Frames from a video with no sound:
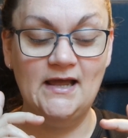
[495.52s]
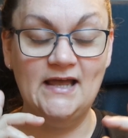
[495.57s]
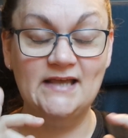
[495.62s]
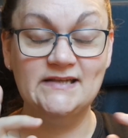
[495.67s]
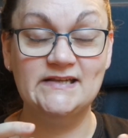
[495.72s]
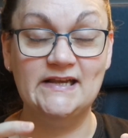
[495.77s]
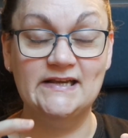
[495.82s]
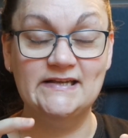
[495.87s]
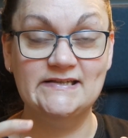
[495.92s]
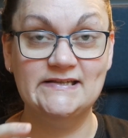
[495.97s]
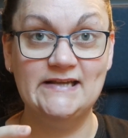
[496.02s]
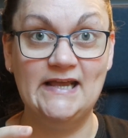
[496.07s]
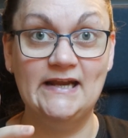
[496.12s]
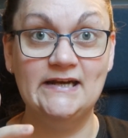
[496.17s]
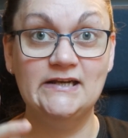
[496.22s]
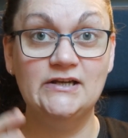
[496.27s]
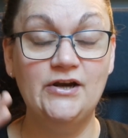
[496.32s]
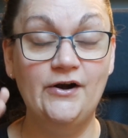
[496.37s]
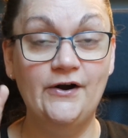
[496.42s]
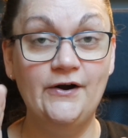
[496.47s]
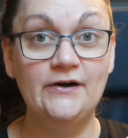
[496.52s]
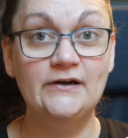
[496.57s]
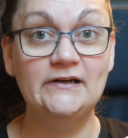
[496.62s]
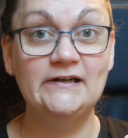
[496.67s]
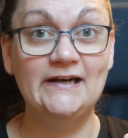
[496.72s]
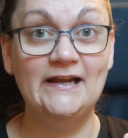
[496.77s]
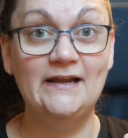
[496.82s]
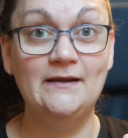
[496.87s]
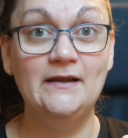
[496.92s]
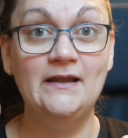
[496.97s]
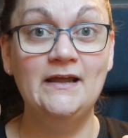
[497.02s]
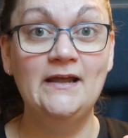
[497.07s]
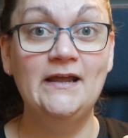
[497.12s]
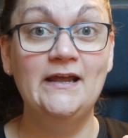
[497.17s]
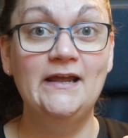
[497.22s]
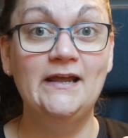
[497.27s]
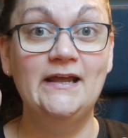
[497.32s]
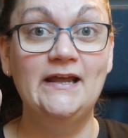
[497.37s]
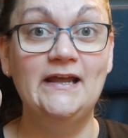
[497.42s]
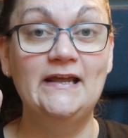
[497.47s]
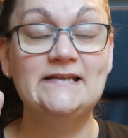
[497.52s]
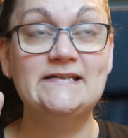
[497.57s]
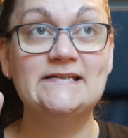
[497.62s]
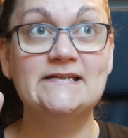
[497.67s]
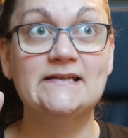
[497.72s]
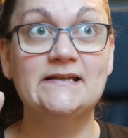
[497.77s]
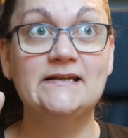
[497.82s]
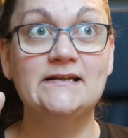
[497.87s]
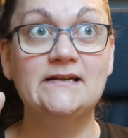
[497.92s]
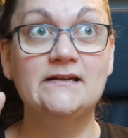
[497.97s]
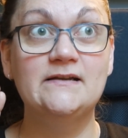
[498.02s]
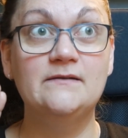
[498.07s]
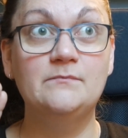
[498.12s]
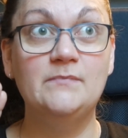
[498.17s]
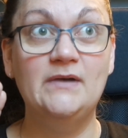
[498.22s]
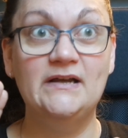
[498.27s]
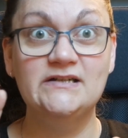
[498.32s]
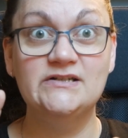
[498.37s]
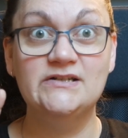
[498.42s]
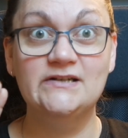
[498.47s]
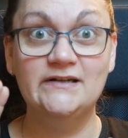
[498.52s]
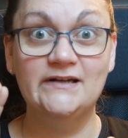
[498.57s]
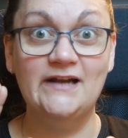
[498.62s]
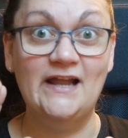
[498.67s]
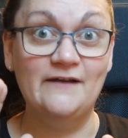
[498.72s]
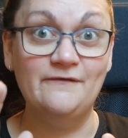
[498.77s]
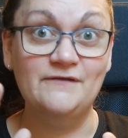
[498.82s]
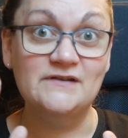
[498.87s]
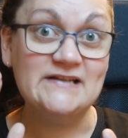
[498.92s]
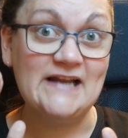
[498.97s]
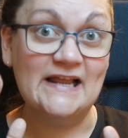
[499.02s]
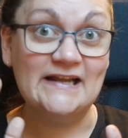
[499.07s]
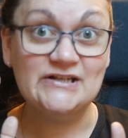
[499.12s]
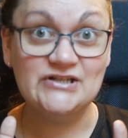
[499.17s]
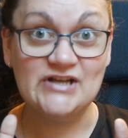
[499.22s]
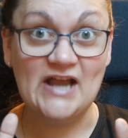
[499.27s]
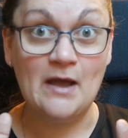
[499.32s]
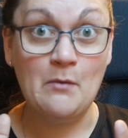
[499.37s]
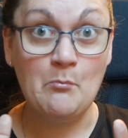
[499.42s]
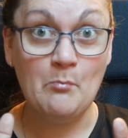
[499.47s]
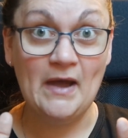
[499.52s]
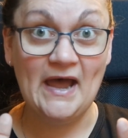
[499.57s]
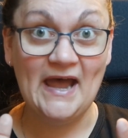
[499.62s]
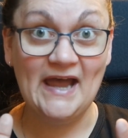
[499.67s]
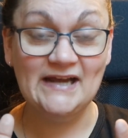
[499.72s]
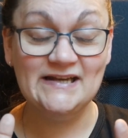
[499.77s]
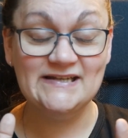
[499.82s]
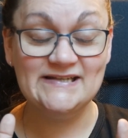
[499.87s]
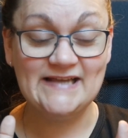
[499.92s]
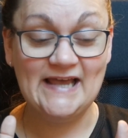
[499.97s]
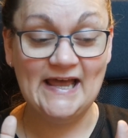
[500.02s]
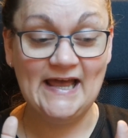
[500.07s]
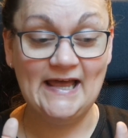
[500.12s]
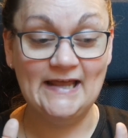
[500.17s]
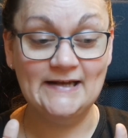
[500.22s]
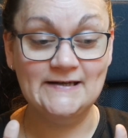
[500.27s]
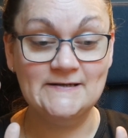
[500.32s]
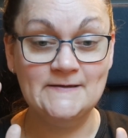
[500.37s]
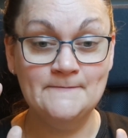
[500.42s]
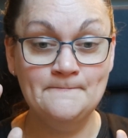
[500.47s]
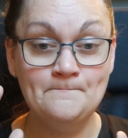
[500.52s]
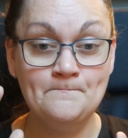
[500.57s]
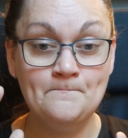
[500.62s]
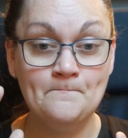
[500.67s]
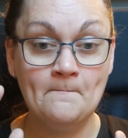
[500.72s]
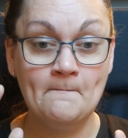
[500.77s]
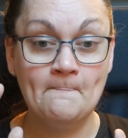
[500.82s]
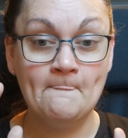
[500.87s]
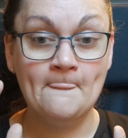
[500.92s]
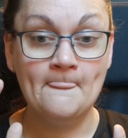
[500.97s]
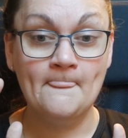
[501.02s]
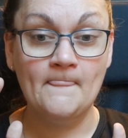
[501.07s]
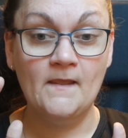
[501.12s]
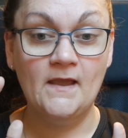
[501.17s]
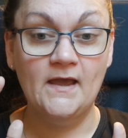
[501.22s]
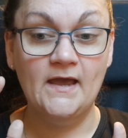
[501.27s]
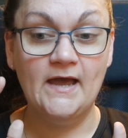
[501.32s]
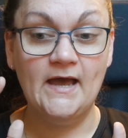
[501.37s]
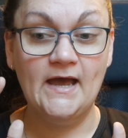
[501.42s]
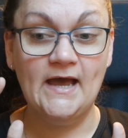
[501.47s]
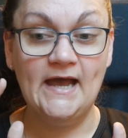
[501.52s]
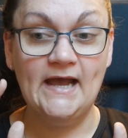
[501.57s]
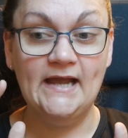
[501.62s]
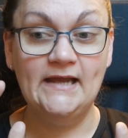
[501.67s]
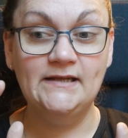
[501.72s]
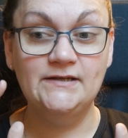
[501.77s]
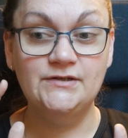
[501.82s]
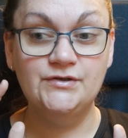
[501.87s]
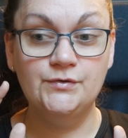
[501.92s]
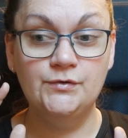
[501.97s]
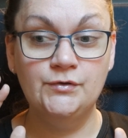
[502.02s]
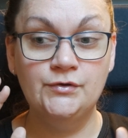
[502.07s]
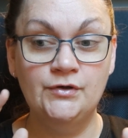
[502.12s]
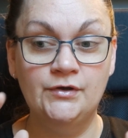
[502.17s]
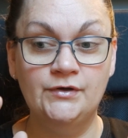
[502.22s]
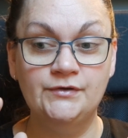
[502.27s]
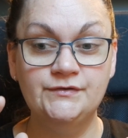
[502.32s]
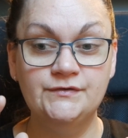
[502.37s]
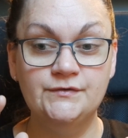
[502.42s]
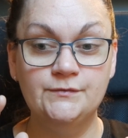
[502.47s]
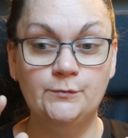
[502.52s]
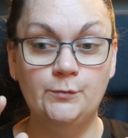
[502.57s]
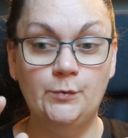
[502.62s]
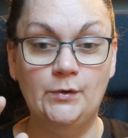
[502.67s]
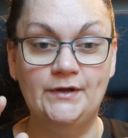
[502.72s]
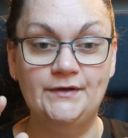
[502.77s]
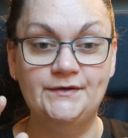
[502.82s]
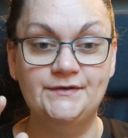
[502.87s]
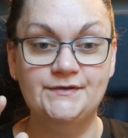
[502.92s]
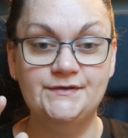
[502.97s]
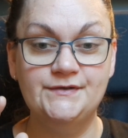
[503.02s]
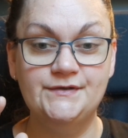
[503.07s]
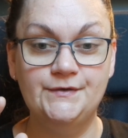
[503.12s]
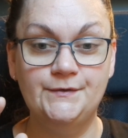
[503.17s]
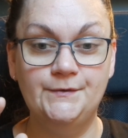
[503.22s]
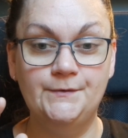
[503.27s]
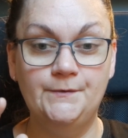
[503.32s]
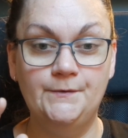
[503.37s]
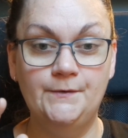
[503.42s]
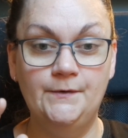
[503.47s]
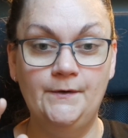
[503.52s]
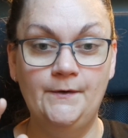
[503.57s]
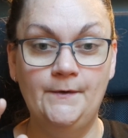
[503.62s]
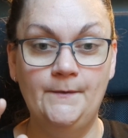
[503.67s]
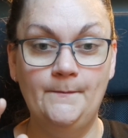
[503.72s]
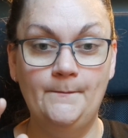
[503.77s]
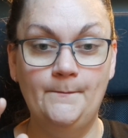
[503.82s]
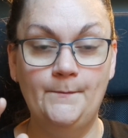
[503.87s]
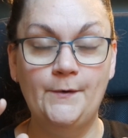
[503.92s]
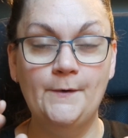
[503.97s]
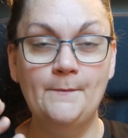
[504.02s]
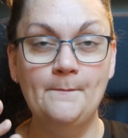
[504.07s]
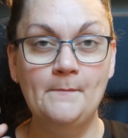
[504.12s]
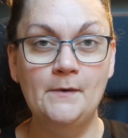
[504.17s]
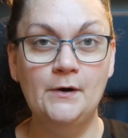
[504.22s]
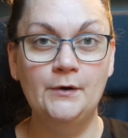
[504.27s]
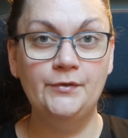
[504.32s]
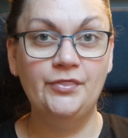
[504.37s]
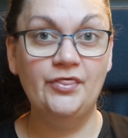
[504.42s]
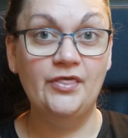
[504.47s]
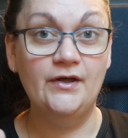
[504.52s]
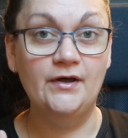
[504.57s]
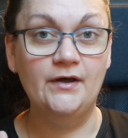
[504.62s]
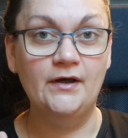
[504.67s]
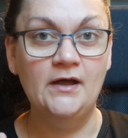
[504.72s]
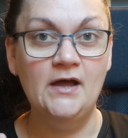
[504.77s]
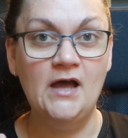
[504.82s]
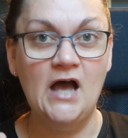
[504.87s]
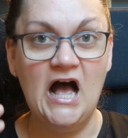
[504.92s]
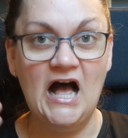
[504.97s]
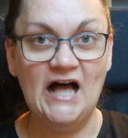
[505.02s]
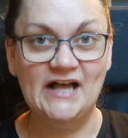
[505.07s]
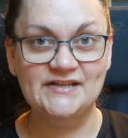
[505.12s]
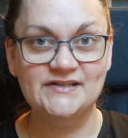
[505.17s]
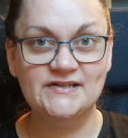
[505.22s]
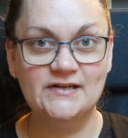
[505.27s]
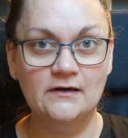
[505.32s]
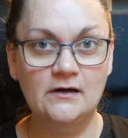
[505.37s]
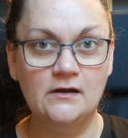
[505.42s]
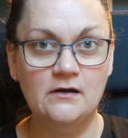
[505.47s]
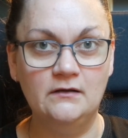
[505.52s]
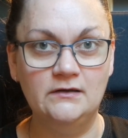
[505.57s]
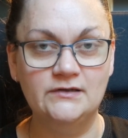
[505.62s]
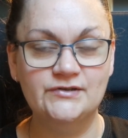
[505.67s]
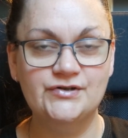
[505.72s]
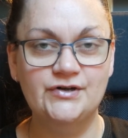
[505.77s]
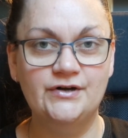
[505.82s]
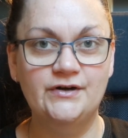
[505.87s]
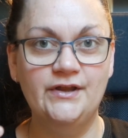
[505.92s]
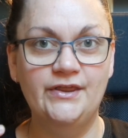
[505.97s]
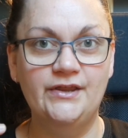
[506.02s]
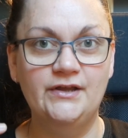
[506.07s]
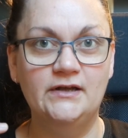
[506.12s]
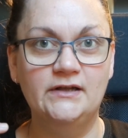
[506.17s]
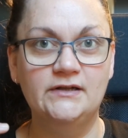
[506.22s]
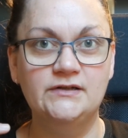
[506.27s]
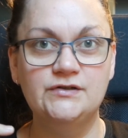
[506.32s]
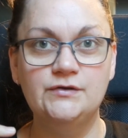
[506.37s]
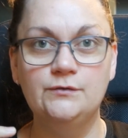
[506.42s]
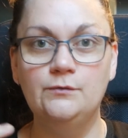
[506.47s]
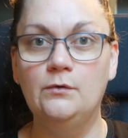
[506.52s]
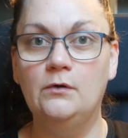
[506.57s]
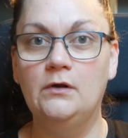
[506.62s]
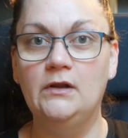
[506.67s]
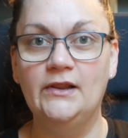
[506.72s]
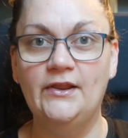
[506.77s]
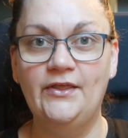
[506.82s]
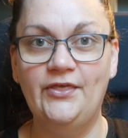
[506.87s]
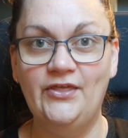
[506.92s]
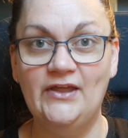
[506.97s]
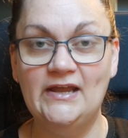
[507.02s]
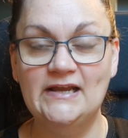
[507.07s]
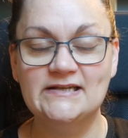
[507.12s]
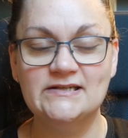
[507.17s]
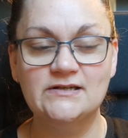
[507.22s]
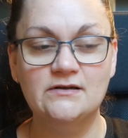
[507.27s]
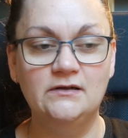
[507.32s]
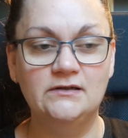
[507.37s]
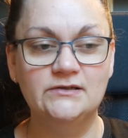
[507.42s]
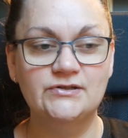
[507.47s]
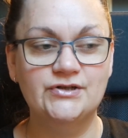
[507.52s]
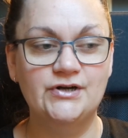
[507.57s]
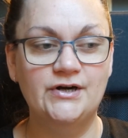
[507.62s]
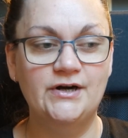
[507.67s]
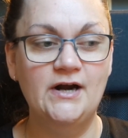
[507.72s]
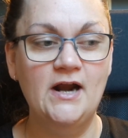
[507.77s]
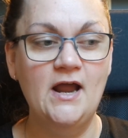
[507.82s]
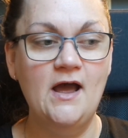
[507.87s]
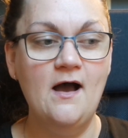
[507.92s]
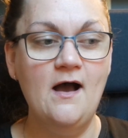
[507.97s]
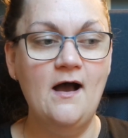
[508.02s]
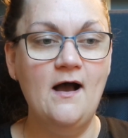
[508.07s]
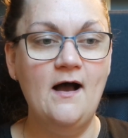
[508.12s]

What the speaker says: as I said, currently it's my life is like jam-packed, and I do not want to promote the hustle culture, the do all the things culture.